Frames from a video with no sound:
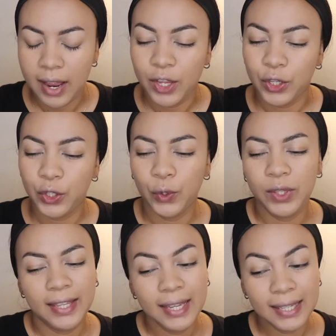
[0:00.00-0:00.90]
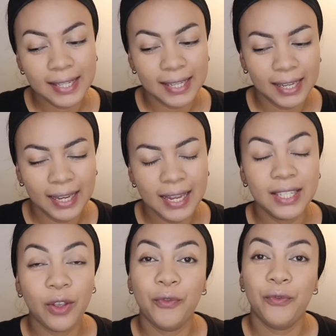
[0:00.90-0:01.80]
So this
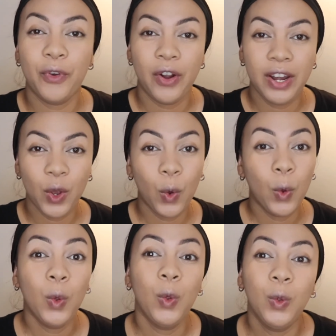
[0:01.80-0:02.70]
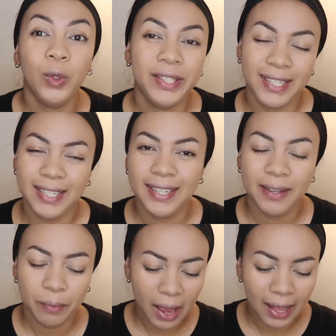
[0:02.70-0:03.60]
is a very oldie
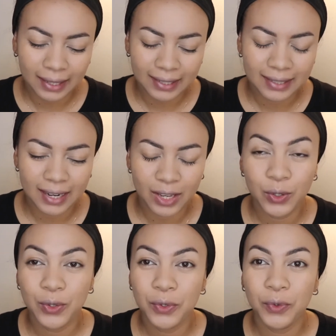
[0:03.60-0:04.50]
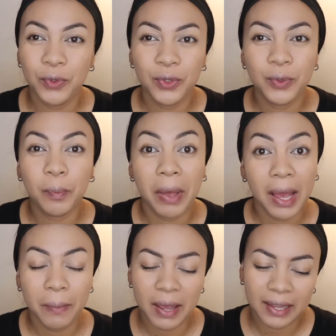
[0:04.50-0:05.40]
palette that I used to use
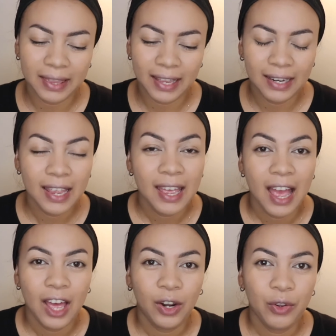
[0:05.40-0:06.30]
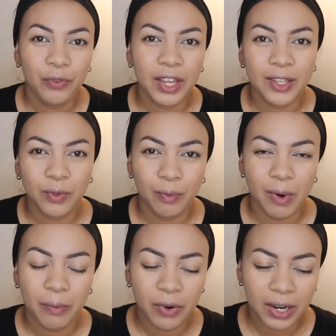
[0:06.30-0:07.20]
back then. I don't know if you guys
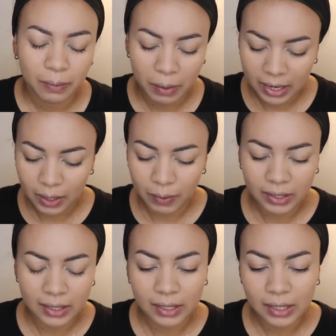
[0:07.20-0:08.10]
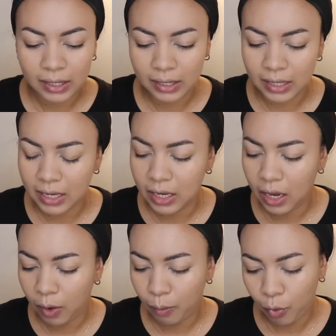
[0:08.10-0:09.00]
remember it, but anyways, this is the
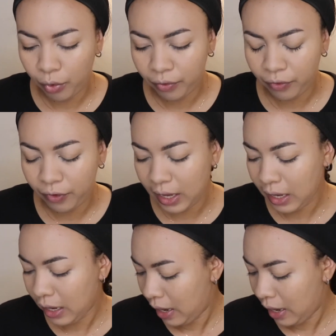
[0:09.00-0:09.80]
Morphe